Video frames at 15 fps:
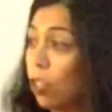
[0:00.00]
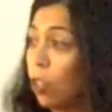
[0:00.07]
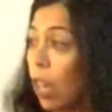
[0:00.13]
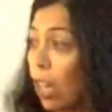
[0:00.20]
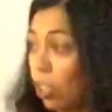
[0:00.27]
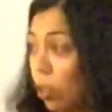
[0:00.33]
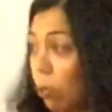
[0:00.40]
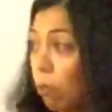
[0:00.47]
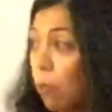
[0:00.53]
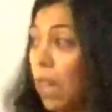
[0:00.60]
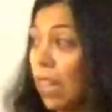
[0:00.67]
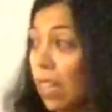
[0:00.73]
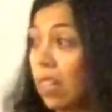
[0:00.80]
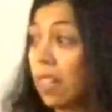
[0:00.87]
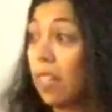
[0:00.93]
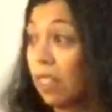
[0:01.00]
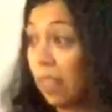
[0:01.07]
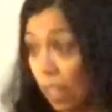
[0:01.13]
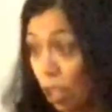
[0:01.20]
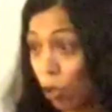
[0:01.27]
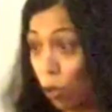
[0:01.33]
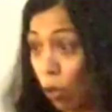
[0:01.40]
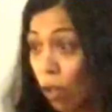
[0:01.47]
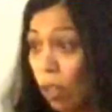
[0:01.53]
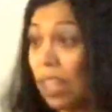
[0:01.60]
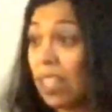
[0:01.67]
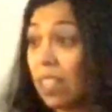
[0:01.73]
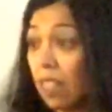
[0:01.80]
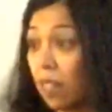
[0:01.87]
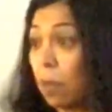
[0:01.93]
to actually make cholesterol
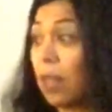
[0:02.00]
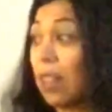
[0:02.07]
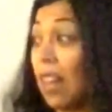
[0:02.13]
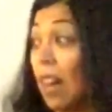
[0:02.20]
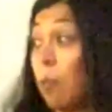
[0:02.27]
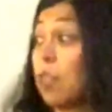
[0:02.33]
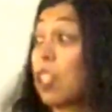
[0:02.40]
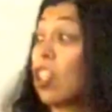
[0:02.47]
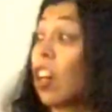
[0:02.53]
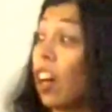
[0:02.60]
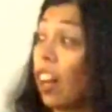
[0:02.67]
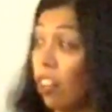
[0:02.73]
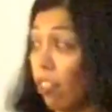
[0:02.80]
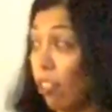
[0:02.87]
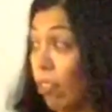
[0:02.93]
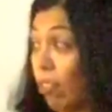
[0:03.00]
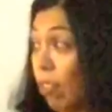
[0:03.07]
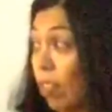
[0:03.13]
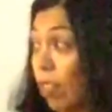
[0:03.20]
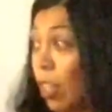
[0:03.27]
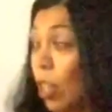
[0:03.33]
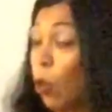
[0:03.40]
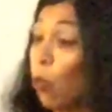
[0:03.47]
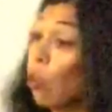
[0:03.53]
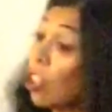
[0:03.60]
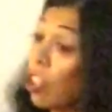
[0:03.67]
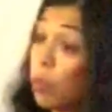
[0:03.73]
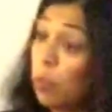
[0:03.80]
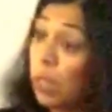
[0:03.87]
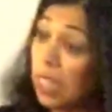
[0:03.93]
is gonna be that much higher.
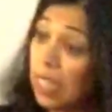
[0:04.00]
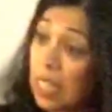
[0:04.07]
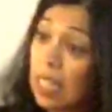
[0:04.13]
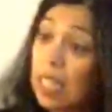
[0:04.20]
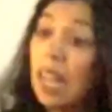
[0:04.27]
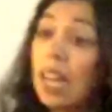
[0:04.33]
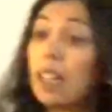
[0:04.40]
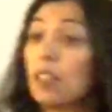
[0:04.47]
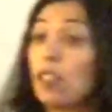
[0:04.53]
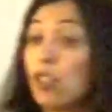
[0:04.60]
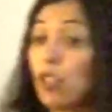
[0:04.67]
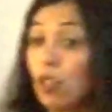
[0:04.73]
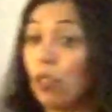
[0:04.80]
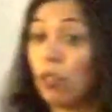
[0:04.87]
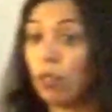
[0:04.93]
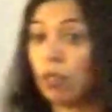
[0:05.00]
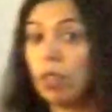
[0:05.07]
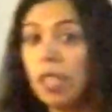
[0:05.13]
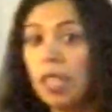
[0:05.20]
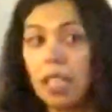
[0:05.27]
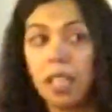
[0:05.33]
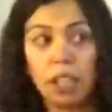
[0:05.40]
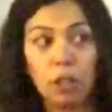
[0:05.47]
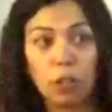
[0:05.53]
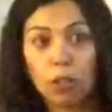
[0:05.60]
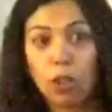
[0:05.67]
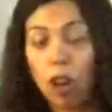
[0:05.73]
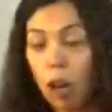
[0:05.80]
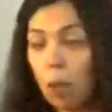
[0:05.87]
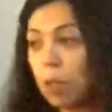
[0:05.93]
Which means that there's certain, you know,
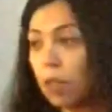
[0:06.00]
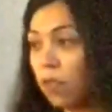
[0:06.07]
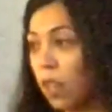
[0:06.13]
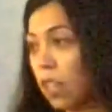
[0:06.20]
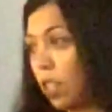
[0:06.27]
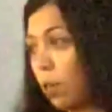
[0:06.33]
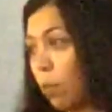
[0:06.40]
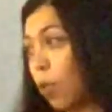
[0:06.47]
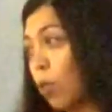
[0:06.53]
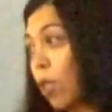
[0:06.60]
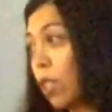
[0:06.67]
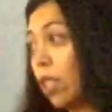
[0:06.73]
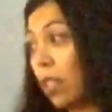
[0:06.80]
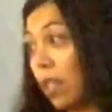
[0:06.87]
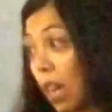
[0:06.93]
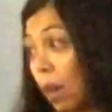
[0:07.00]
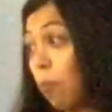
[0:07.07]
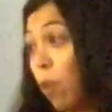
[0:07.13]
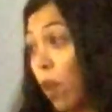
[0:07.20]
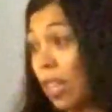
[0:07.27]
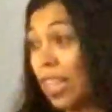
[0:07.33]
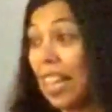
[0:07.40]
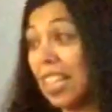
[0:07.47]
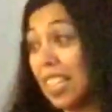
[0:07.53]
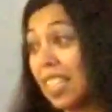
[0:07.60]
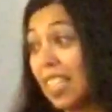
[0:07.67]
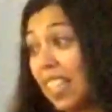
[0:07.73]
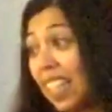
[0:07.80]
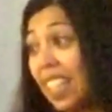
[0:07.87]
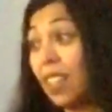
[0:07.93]
carbs and fats and proteins that that body has
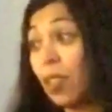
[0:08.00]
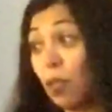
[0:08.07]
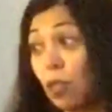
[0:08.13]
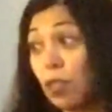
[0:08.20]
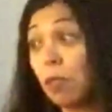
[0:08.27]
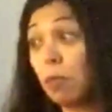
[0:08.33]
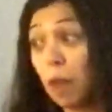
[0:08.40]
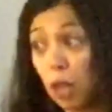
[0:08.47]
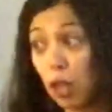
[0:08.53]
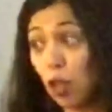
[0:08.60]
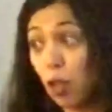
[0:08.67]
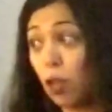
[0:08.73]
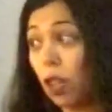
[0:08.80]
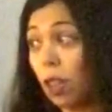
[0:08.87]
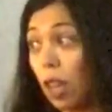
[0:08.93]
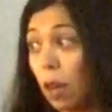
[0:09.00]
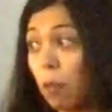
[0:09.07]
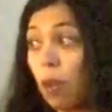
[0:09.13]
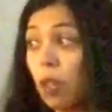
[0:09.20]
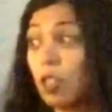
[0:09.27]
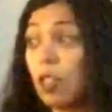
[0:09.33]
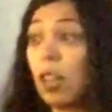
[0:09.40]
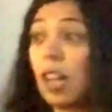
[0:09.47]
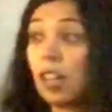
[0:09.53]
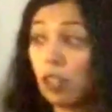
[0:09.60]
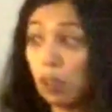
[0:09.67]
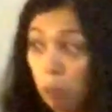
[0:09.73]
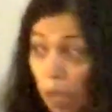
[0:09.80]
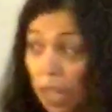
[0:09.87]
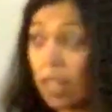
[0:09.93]
to eat in order to make sure that that body's not
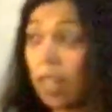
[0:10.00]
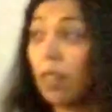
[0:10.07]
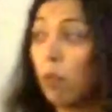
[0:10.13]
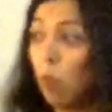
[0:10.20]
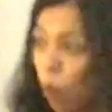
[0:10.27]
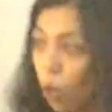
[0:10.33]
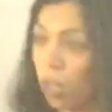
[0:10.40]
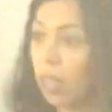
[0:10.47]
actually making more